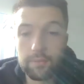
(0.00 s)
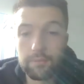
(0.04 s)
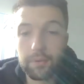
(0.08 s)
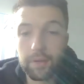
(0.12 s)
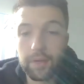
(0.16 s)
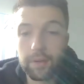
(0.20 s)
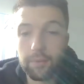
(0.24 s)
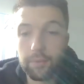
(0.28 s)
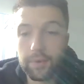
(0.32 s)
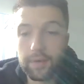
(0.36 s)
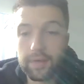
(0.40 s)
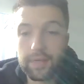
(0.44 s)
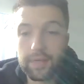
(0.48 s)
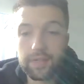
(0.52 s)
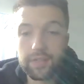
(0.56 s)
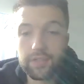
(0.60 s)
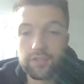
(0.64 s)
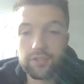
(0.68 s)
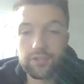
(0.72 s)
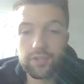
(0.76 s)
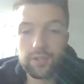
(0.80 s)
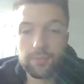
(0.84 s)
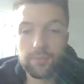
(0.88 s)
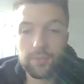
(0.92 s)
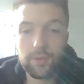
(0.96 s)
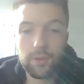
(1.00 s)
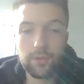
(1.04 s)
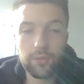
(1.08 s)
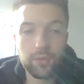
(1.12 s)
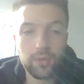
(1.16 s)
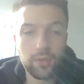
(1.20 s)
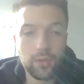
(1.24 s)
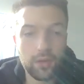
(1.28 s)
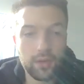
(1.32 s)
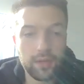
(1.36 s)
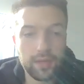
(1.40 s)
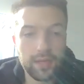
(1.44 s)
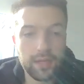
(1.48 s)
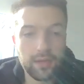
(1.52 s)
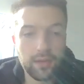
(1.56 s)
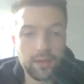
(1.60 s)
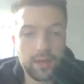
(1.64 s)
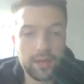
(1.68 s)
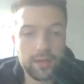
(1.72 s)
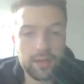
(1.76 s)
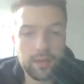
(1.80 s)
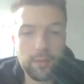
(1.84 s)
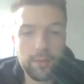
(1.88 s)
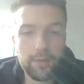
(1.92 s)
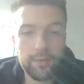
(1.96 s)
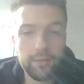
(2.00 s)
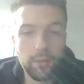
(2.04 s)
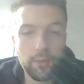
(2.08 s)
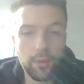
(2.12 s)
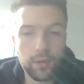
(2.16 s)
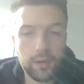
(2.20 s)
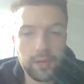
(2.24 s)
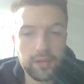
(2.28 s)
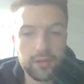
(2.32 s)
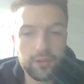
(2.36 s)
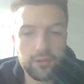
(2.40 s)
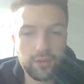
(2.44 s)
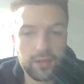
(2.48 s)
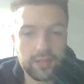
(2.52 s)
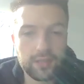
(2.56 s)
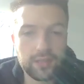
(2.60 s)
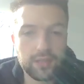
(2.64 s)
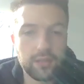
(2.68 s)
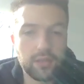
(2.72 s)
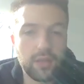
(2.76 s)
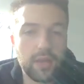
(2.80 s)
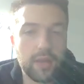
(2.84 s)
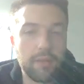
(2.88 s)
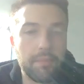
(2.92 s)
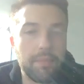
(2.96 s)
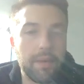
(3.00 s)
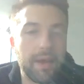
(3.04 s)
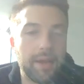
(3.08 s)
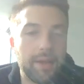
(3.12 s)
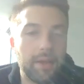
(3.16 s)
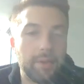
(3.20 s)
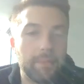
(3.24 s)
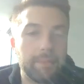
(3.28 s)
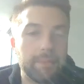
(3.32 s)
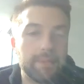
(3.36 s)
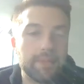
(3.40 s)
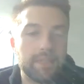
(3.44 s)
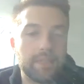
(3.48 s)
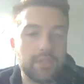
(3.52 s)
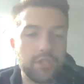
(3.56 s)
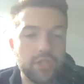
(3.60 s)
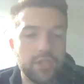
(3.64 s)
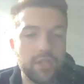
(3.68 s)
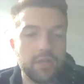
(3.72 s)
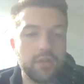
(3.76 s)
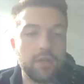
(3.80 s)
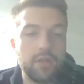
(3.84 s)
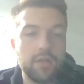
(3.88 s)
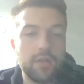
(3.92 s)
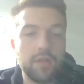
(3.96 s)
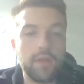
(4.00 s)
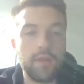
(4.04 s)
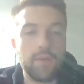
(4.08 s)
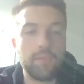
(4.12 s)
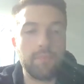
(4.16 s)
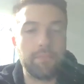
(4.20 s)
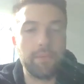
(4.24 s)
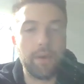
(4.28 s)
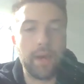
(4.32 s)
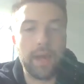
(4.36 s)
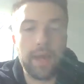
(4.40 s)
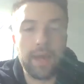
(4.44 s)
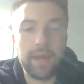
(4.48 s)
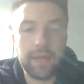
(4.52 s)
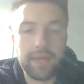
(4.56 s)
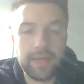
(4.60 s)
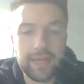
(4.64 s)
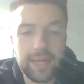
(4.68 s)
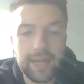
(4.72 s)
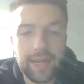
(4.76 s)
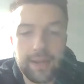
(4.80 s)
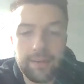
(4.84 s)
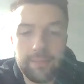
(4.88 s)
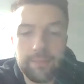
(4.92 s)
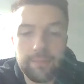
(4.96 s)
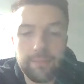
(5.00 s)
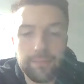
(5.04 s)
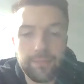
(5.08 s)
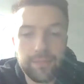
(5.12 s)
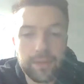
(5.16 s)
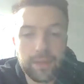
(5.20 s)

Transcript: But we're going to get Damone Clark here. I know we've already addressed the linebacker position, but again,